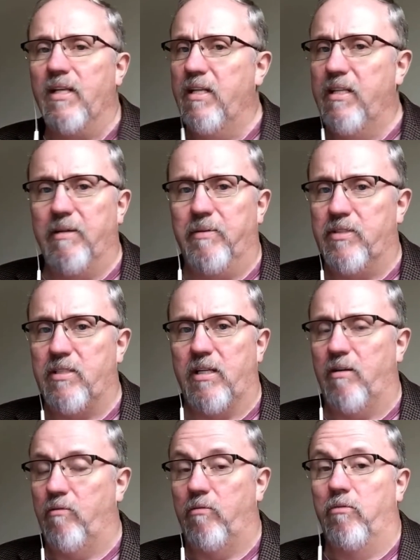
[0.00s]
that was
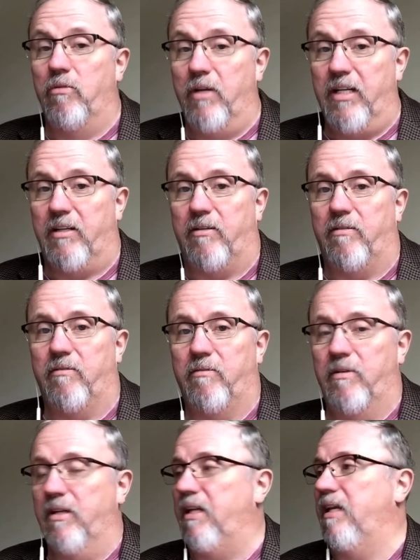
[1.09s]
a real,
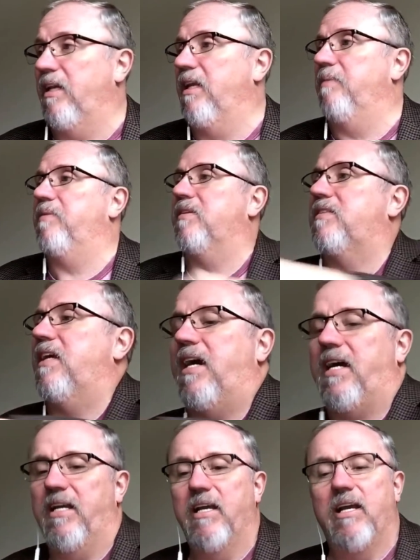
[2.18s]
really lit up the sky.